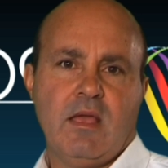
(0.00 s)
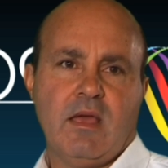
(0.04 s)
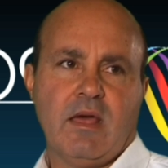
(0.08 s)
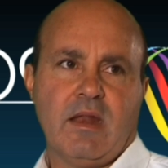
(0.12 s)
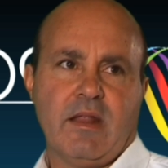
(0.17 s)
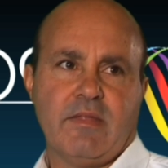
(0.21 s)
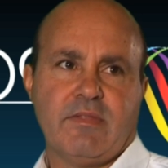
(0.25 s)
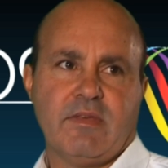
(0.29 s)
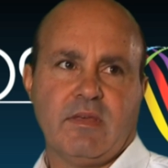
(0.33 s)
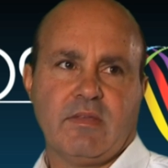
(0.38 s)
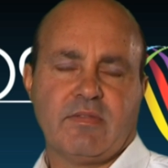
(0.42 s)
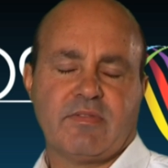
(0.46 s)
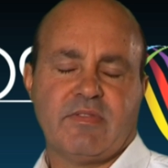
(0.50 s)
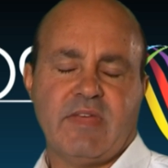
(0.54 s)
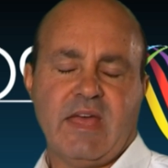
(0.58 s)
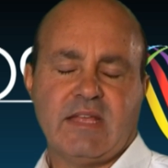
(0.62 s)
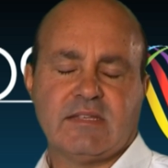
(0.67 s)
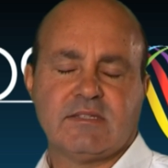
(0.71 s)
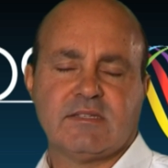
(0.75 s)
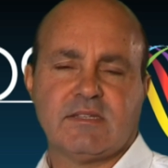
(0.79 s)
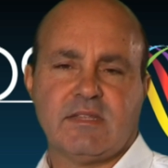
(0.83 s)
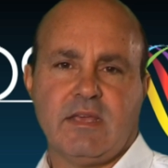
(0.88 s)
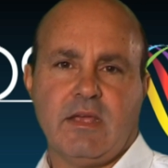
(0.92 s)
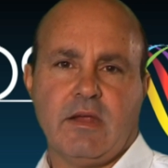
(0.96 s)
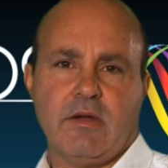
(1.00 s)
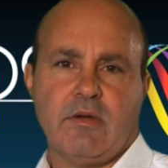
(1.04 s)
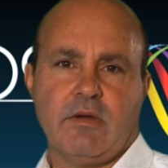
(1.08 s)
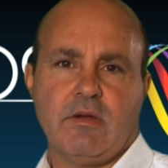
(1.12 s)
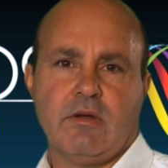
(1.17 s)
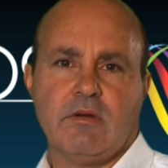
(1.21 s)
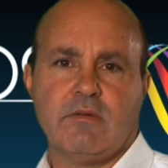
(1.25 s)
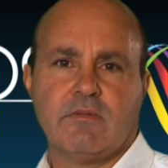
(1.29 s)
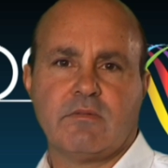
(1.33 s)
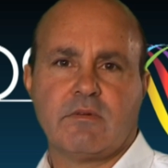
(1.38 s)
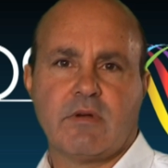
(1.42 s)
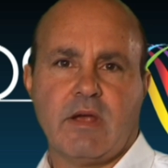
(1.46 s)
And I think that's the
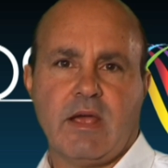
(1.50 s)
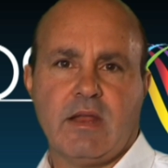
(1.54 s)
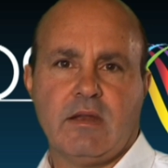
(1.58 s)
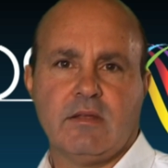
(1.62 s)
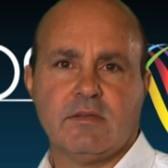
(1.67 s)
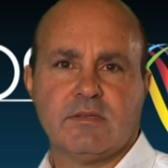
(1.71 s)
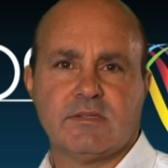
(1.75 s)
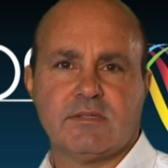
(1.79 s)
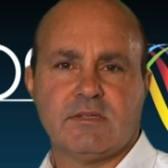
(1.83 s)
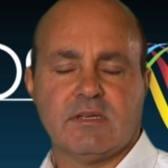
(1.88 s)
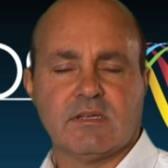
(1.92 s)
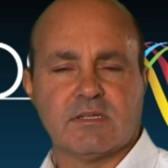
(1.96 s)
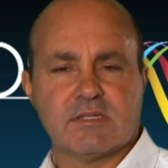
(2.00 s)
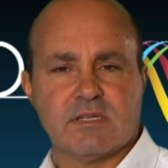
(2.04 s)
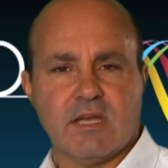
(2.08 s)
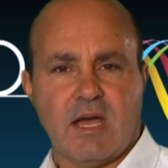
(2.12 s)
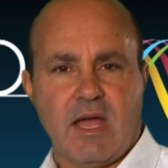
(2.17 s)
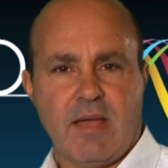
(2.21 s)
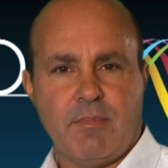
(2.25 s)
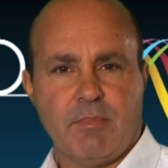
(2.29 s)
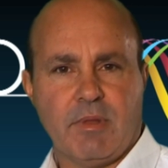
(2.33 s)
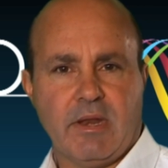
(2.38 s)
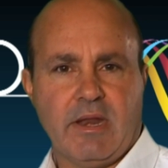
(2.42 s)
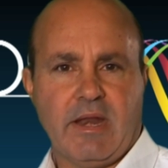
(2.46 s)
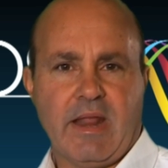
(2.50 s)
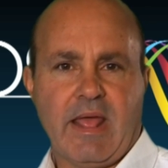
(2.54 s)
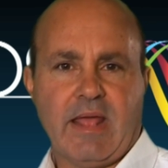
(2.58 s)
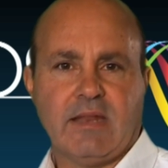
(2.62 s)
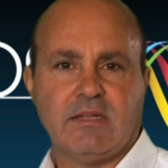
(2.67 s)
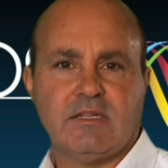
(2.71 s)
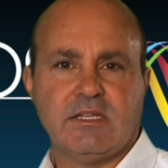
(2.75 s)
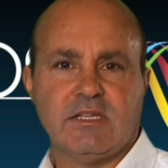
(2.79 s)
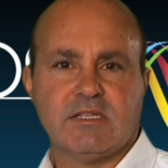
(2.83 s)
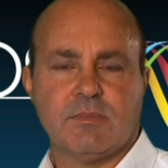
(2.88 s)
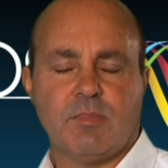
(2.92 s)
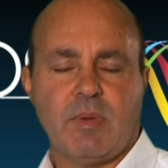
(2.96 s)
area of greatest excitement and
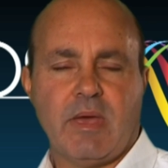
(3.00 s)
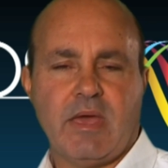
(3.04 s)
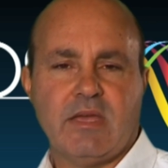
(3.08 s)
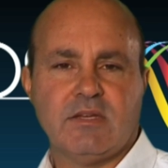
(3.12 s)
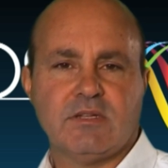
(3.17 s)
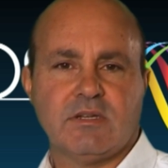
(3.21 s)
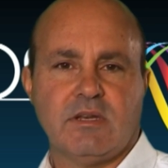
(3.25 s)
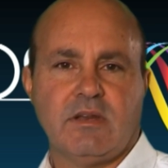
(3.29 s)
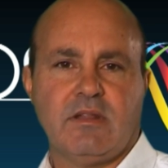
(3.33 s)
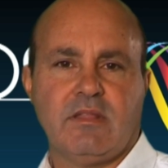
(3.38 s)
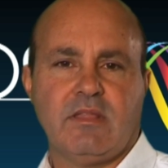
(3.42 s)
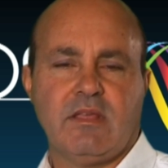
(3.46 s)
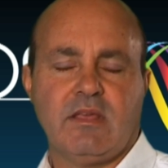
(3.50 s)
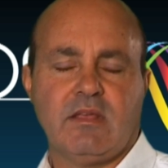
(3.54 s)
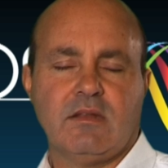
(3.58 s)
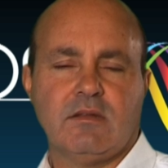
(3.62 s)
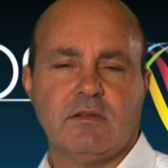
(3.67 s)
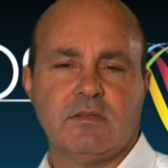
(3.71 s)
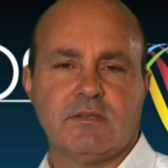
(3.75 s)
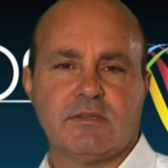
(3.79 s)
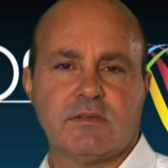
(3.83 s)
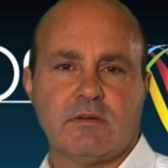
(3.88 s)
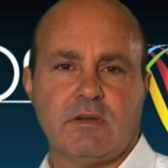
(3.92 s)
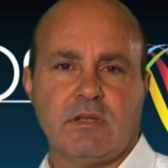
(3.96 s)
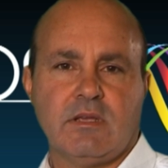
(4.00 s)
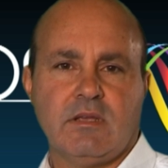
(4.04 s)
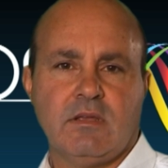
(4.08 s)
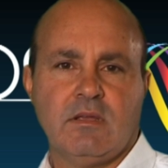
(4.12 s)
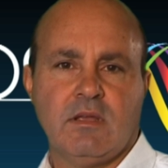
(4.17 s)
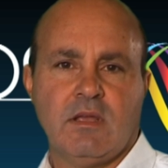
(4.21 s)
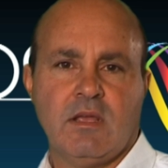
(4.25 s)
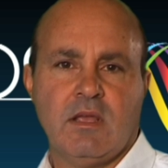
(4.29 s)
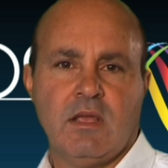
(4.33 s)
anticipation in the industry.